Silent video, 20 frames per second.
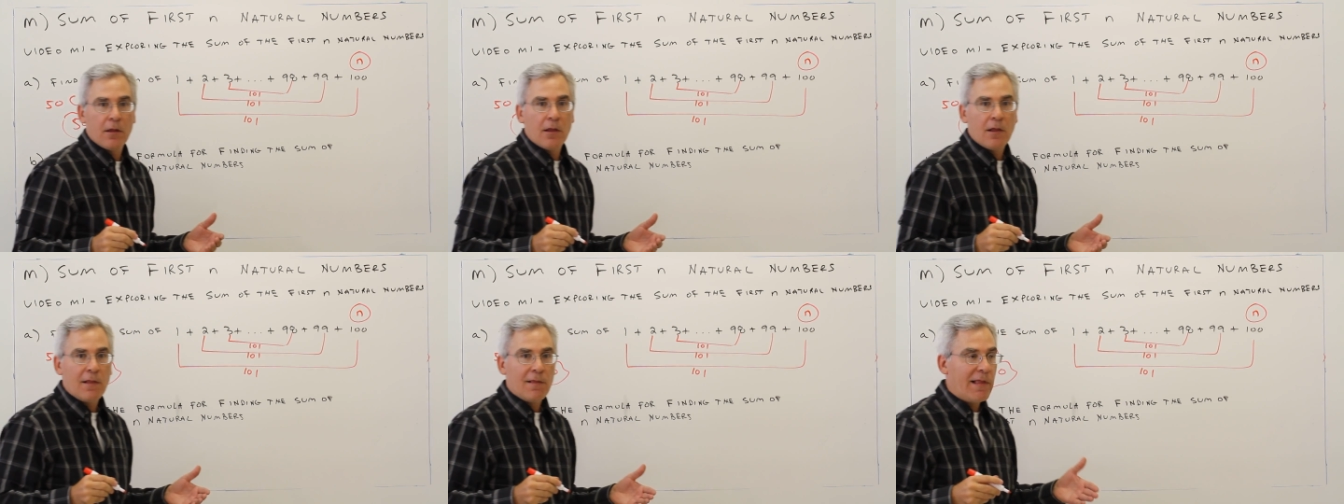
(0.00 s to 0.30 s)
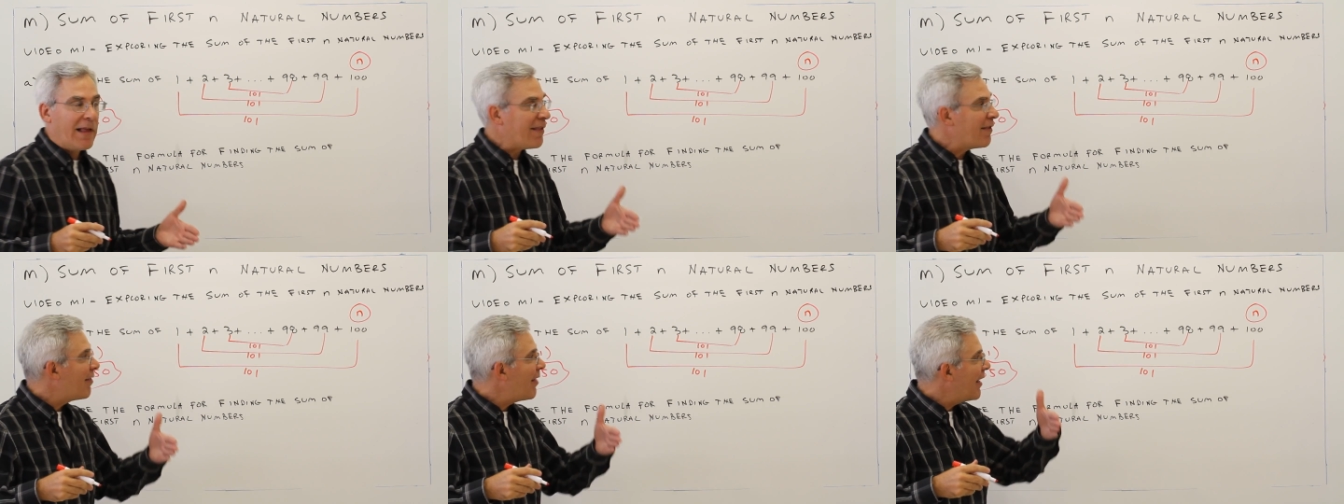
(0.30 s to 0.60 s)

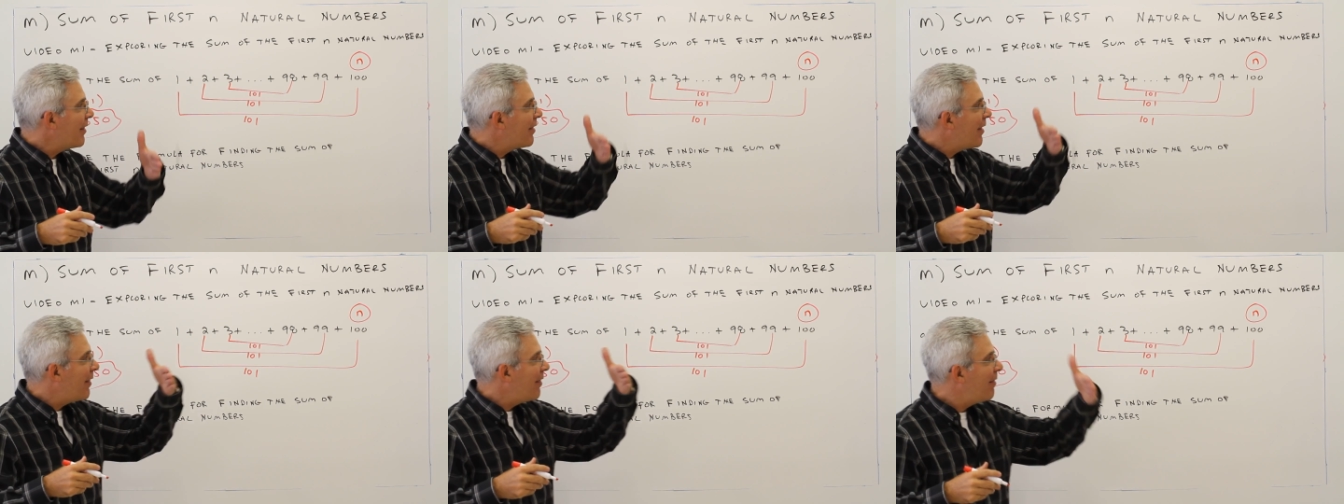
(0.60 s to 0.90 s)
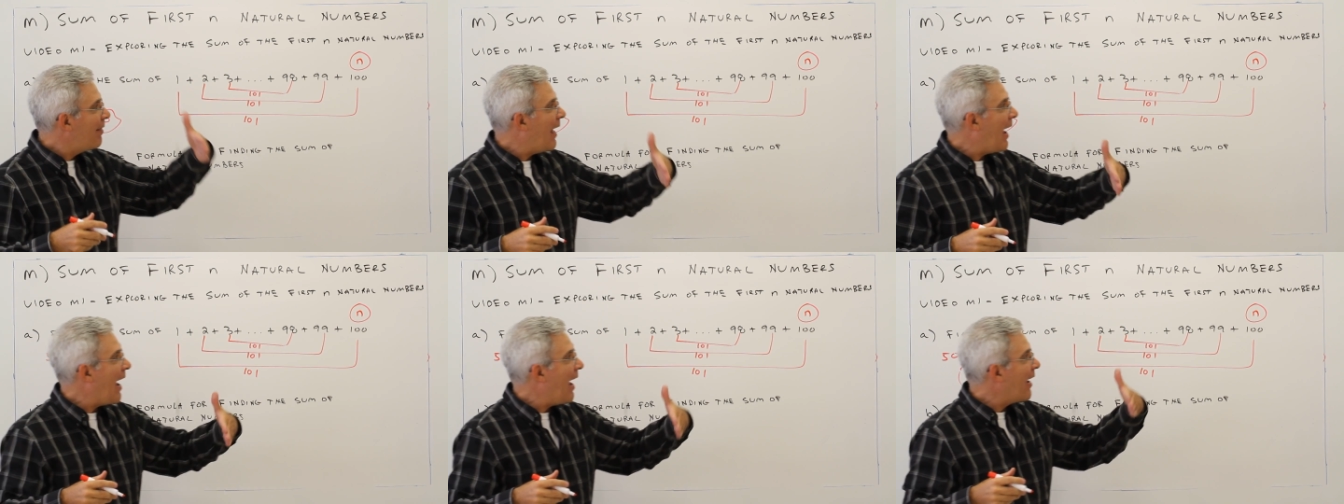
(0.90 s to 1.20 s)
Let's let the
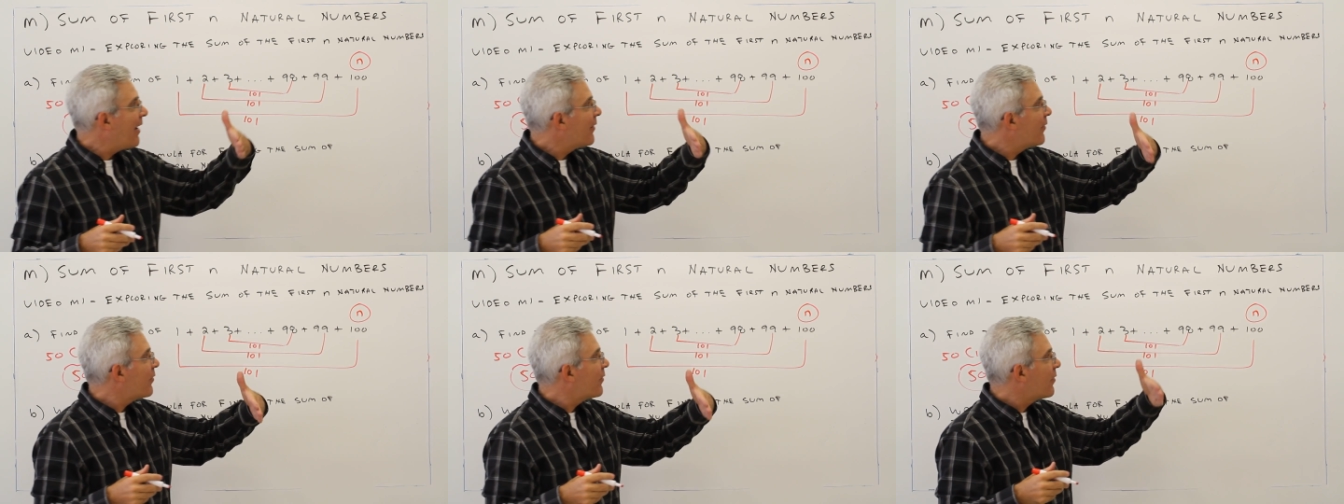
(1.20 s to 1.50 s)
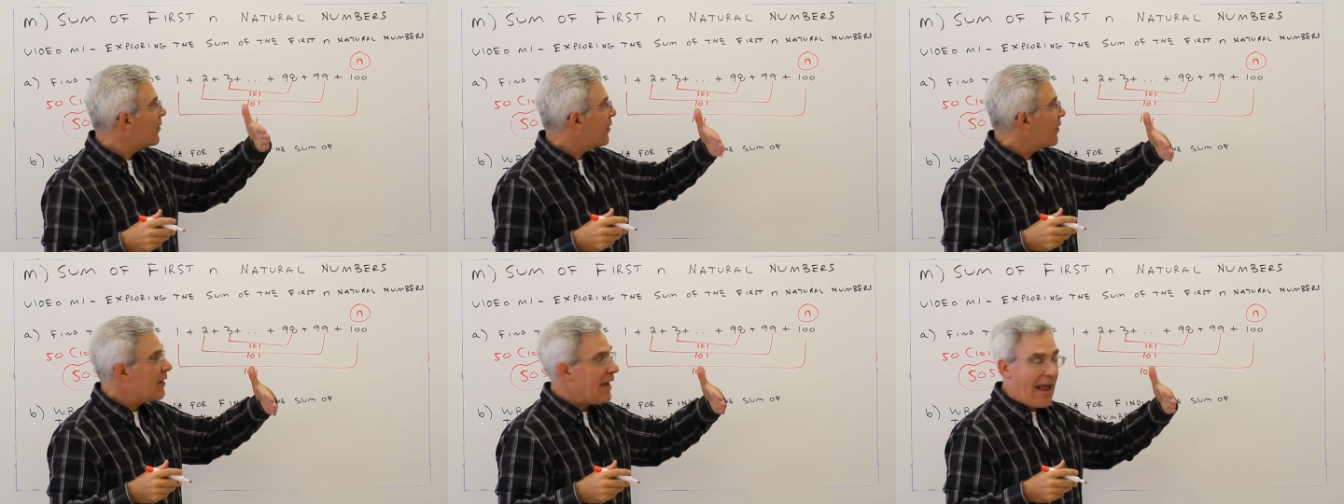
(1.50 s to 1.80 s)

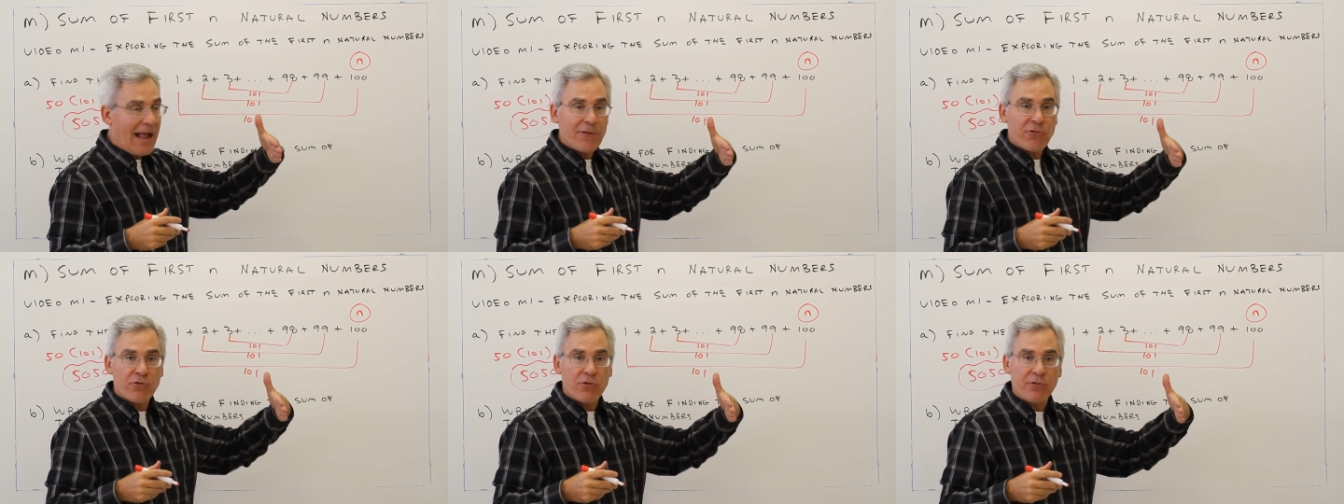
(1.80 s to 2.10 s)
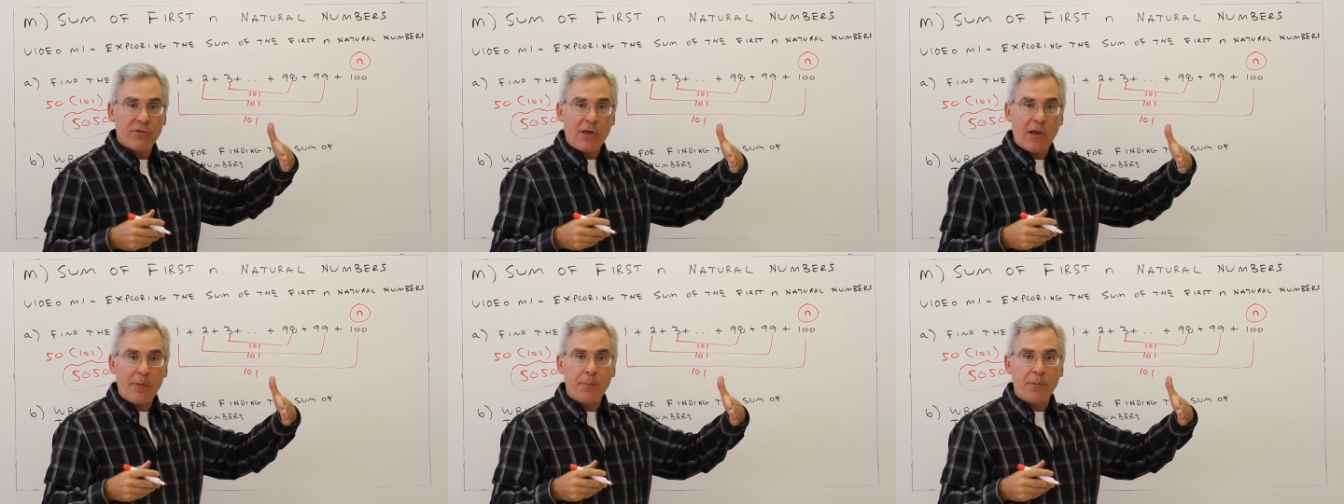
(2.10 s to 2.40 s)
last natural
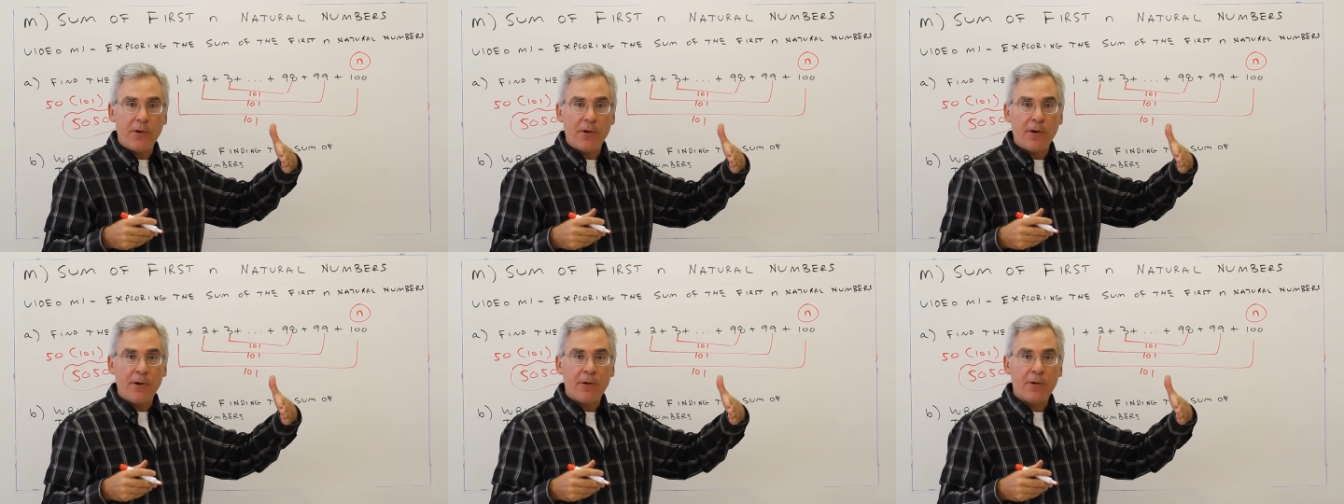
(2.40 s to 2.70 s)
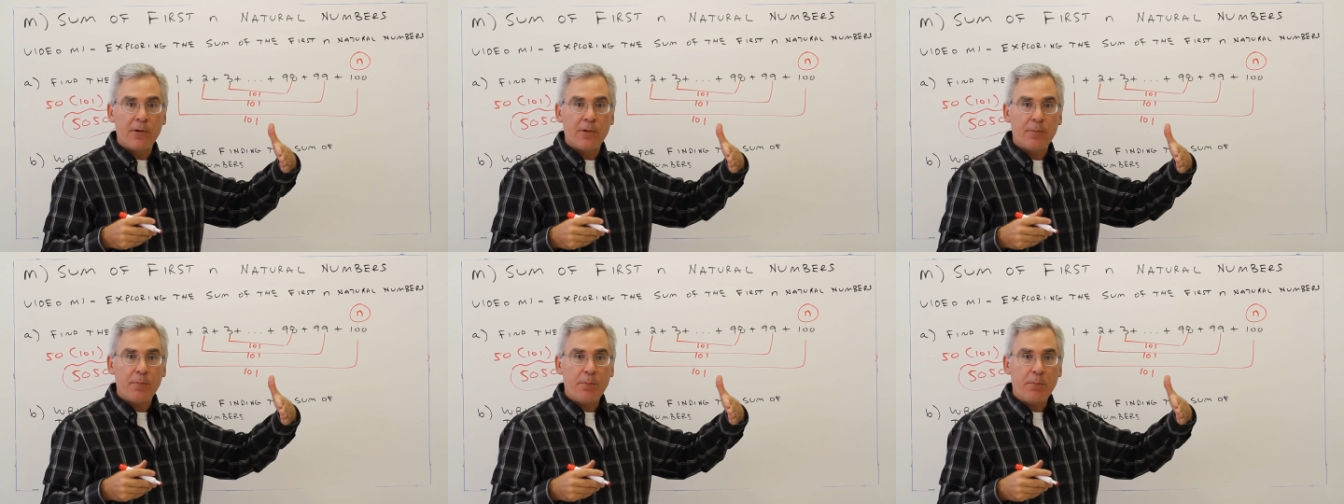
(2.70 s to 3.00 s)

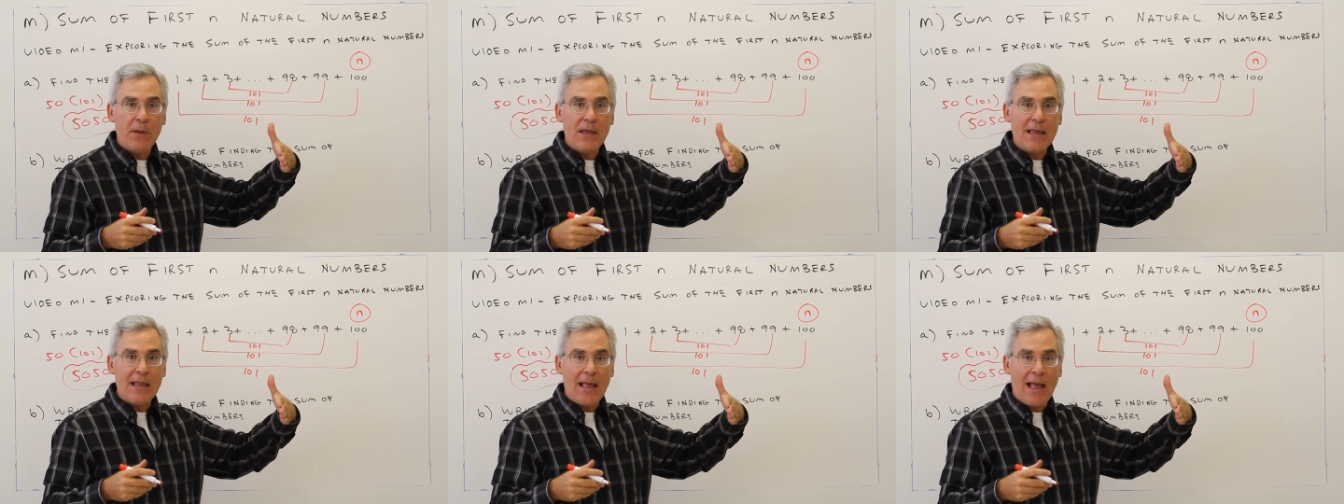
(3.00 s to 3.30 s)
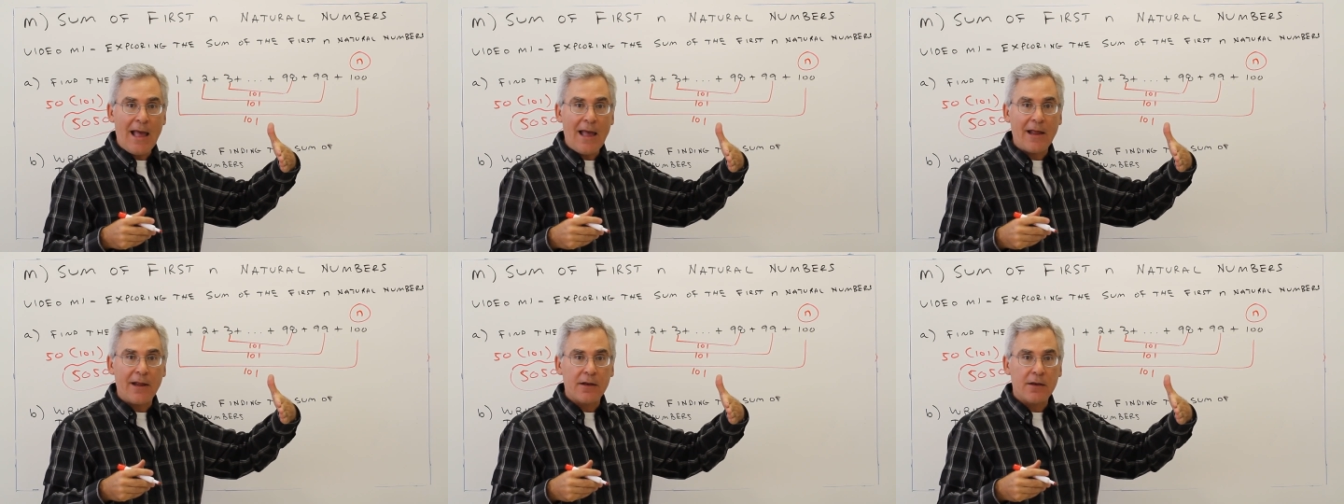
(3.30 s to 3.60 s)
number be
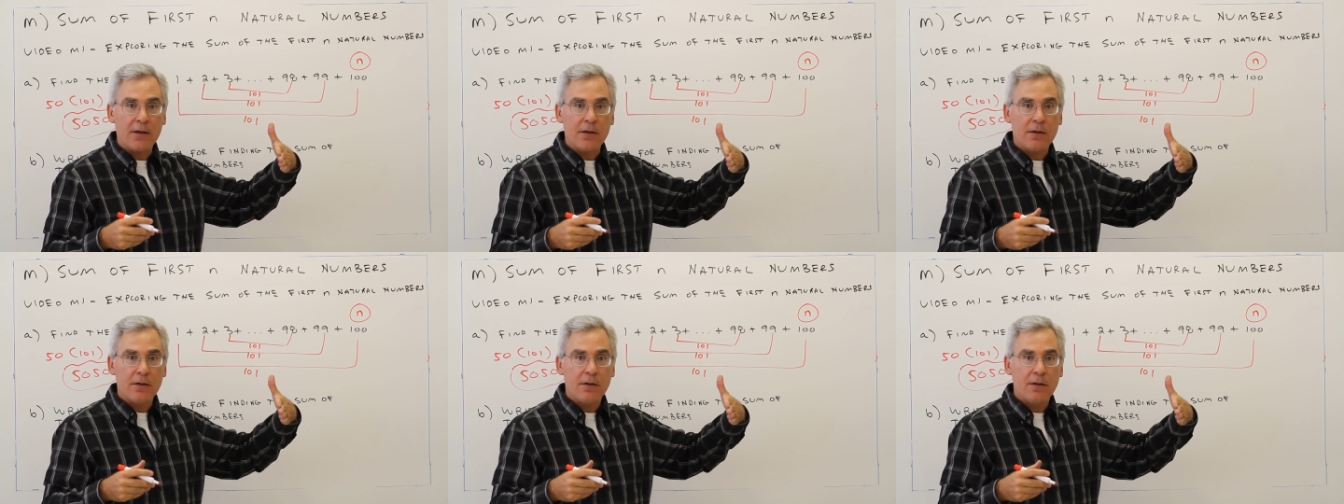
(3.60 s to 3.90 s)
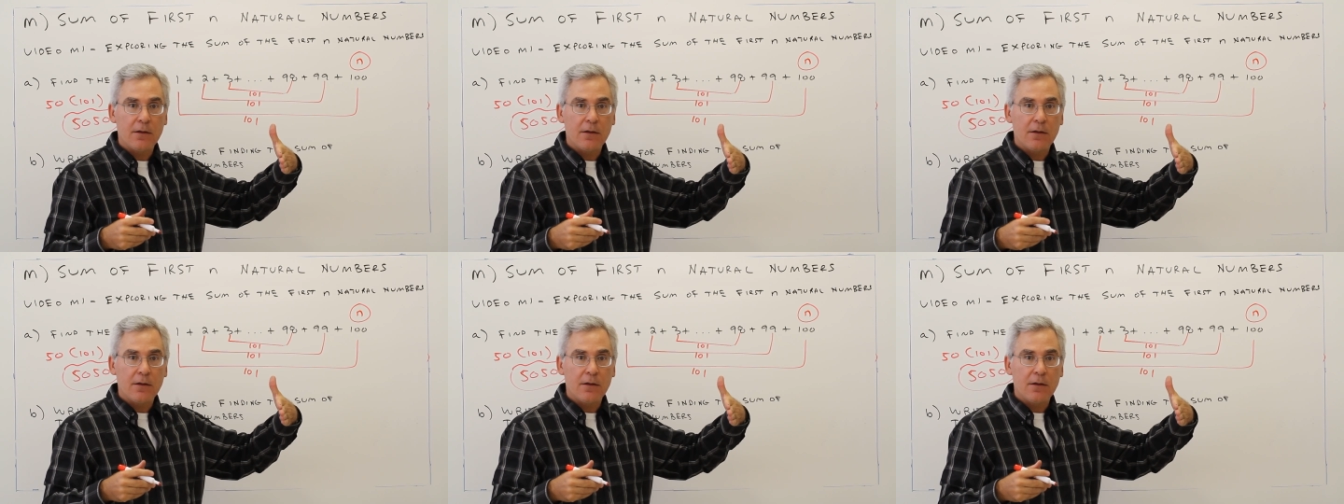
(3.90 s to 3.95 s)
n.